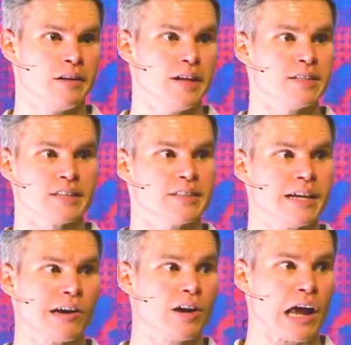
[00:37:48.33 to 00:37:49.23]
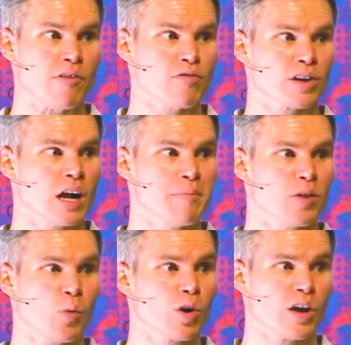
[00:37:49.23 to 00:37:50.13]
He says, Take heart, I've overcome
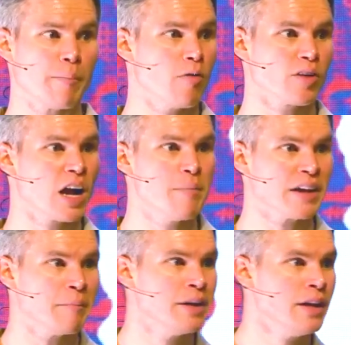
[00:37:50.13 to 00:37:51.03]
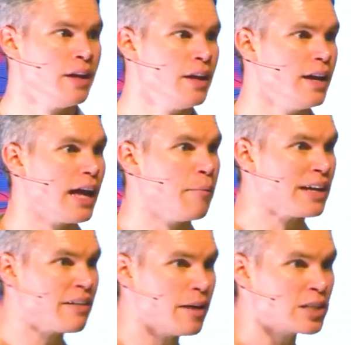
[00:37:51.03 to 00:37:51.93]
the world, I'm overcoming them, and I'm
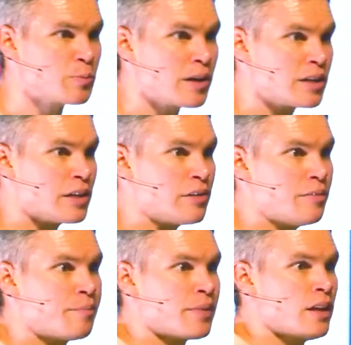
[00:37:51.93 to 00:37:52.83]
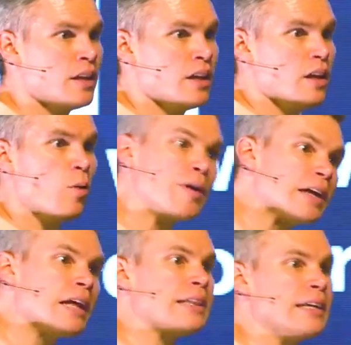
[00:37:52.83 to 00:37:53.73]
gonna give my spirit to you. When we
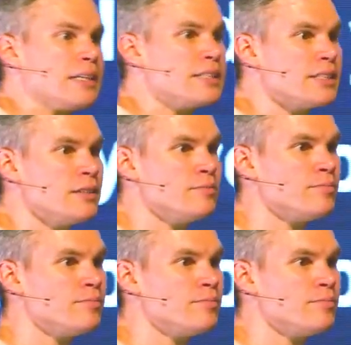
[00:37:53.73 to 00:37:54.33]
get like this,